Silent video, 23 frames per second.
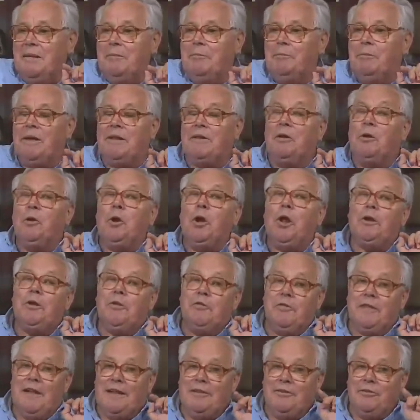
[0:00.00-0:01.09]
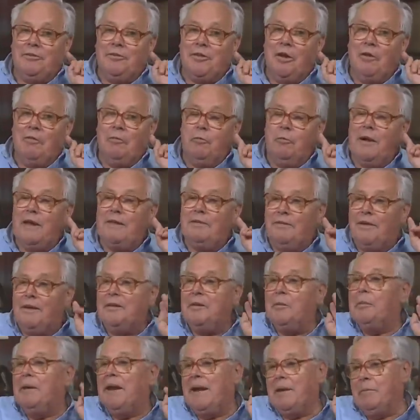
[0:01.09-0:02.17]
But a lot of that stuff went in
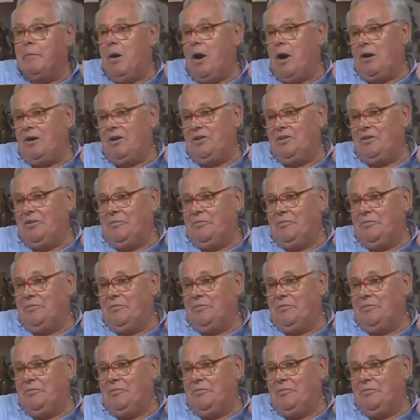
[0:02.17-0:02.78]
the black market.